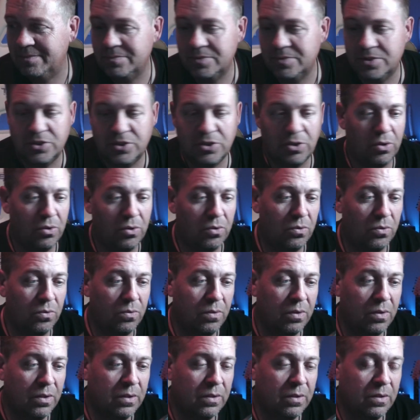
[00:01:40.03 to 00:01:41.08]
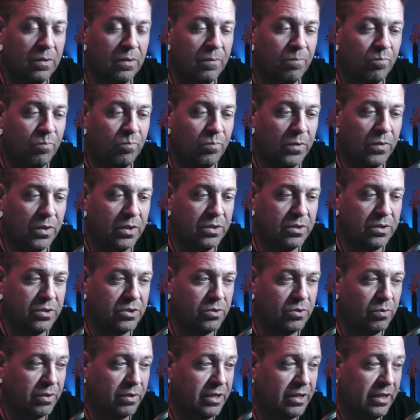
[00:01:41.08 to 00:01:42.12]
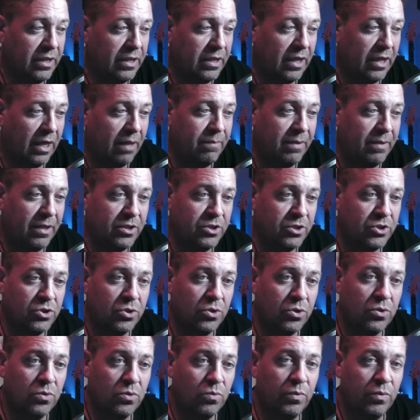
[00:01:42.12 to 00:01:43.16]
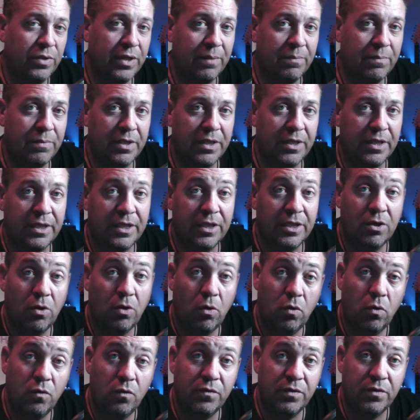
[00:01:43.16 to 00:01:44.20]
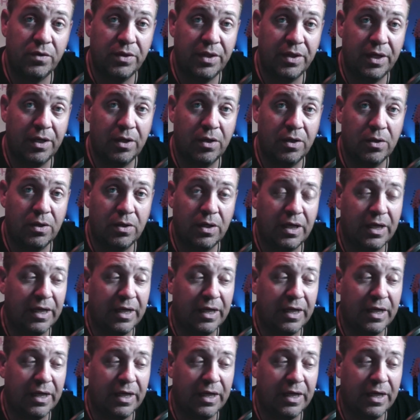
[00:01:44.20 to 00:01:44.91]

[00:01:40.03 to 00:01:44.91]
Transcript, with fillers: So again, I'm not sure when I'm gonna get over there.